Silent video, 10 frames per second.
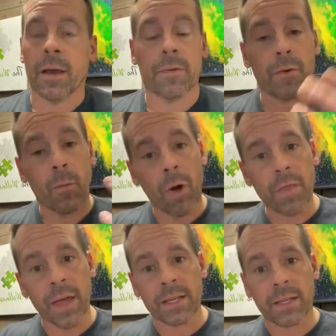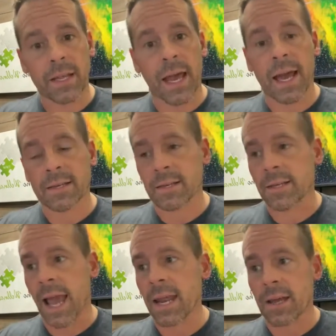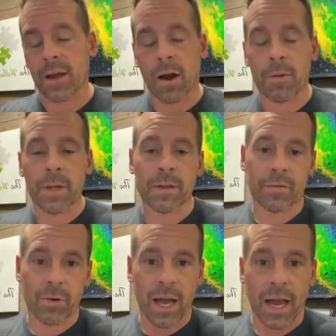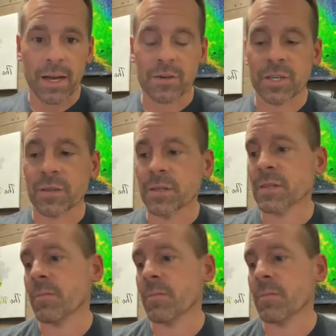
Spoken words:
from one thing to the next is adding a carbon and 3 hydrogens,